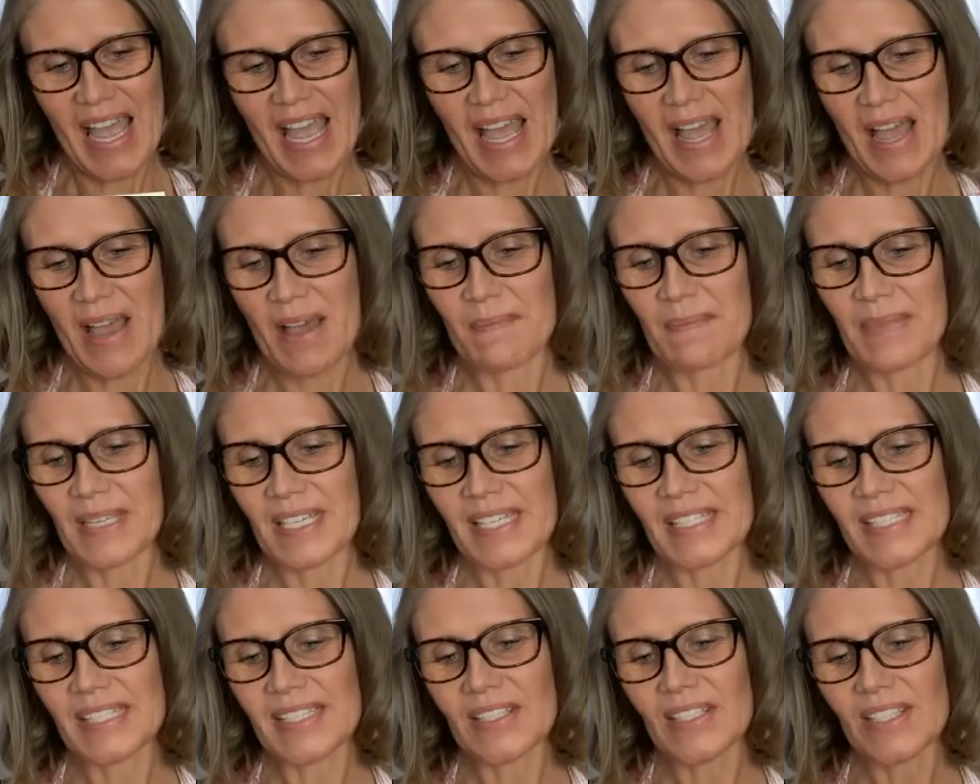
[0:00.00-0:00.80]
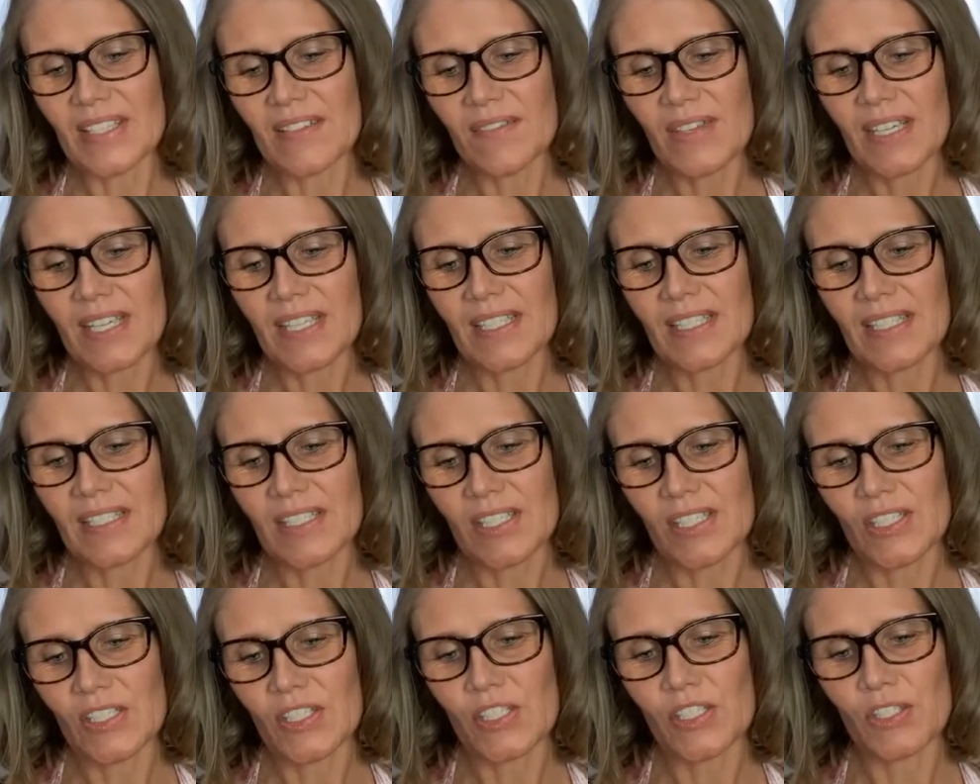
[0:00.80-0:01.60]
Because living
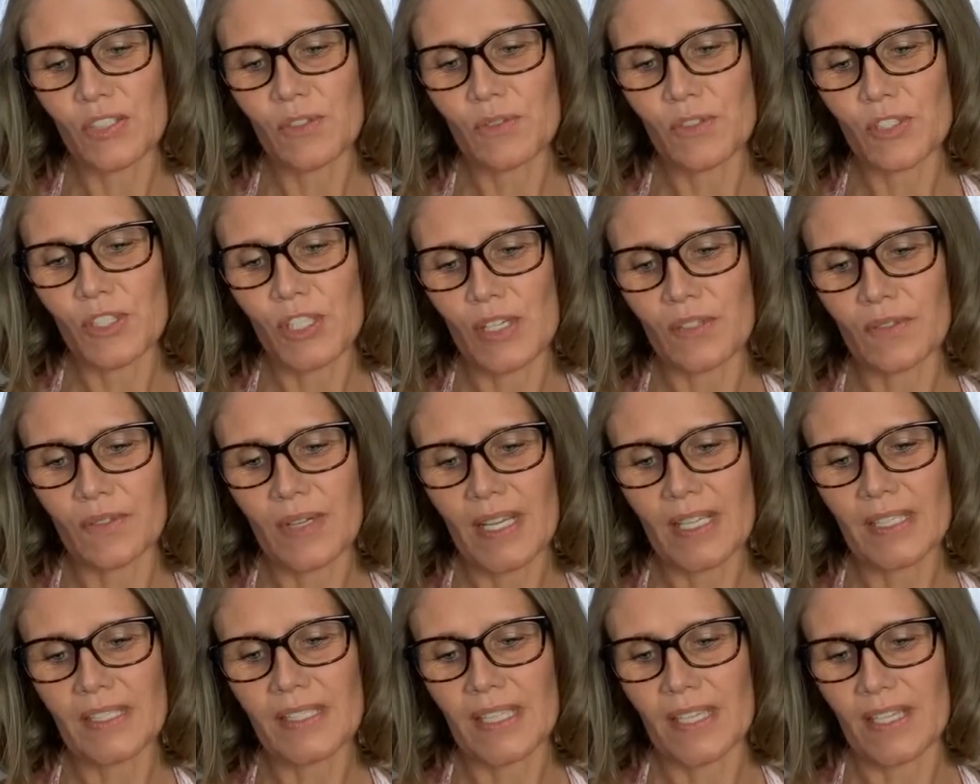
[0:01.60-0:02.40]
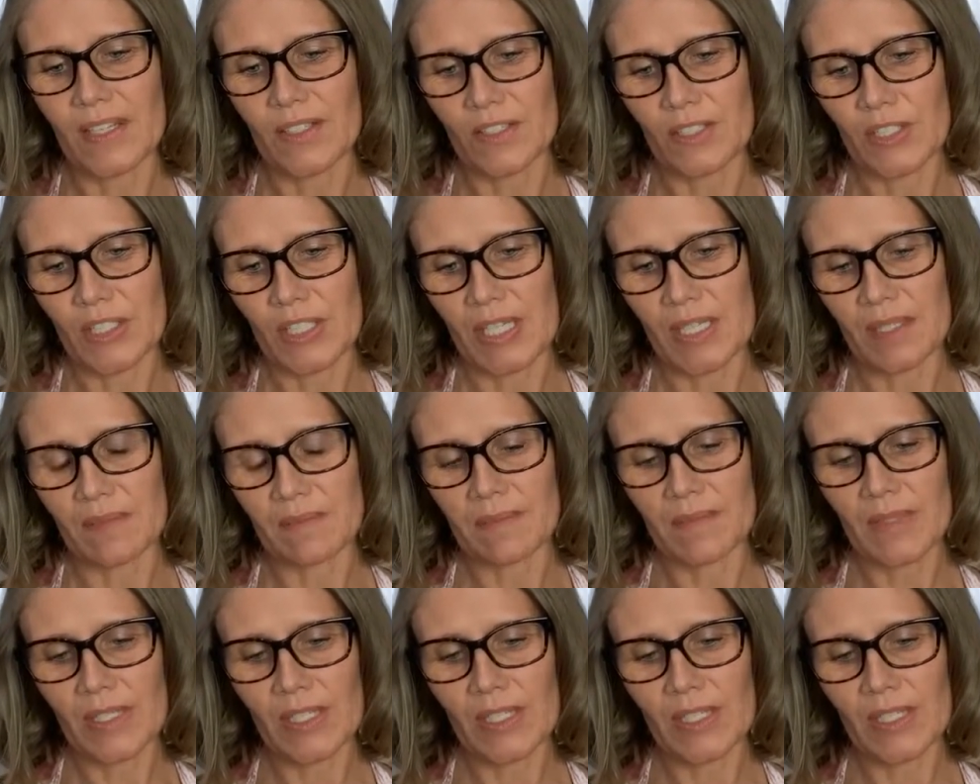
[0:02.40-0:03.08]
tissue generates energy.